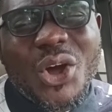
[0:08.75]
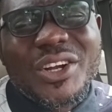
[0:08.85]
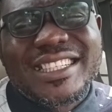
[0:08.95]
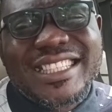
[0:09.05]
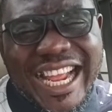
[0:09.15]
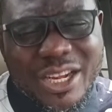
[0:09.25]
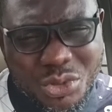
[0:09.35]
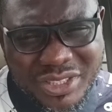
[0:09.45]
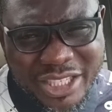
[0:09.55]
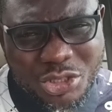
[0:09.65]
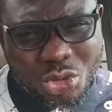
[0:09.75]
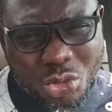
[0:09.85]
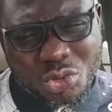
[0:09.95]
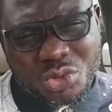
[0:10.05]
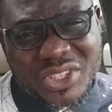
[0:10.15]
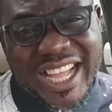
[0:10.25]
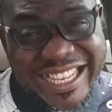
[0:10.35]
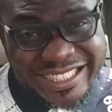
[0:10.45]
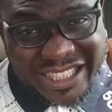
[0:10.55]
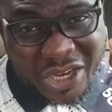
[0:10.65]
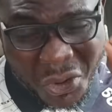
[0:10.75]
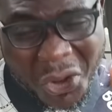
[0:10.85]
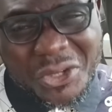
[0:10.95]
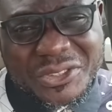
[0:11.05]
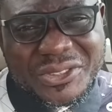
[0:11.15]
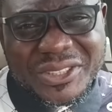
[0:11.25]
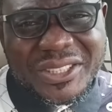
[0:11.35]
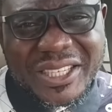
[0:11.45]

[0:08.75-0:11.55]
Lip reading: undiluted truth as in the heart.